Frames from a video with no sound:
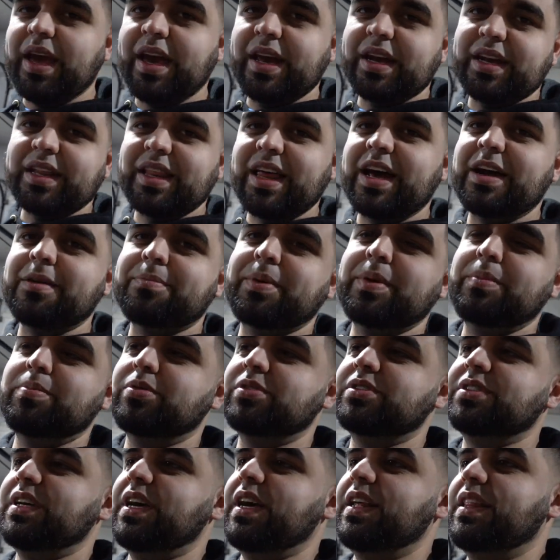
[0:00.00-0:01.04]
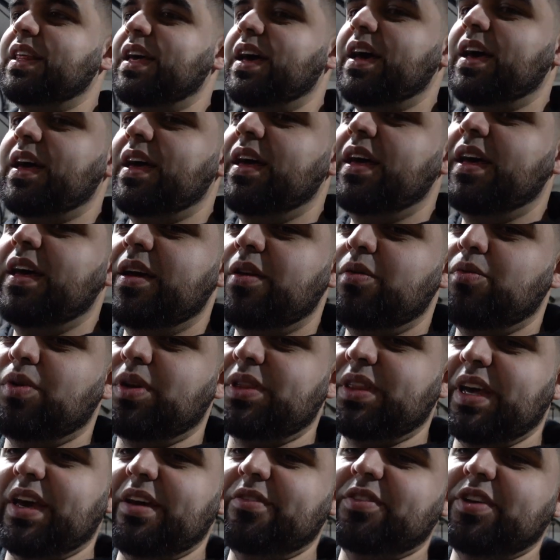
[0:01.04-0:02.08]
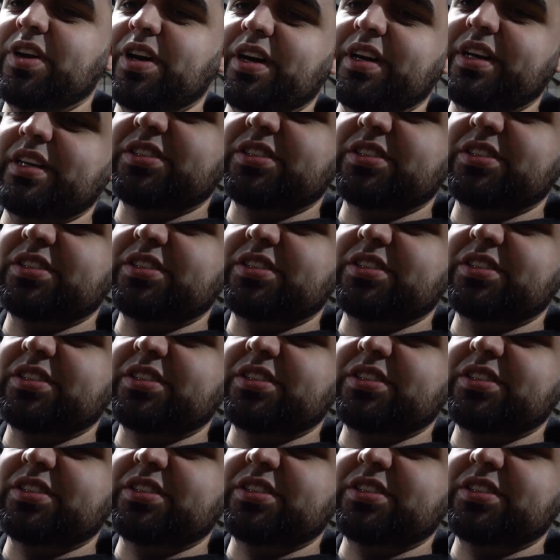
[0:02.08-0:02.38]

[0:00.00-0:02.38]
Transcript: And a lot of people said that what they've done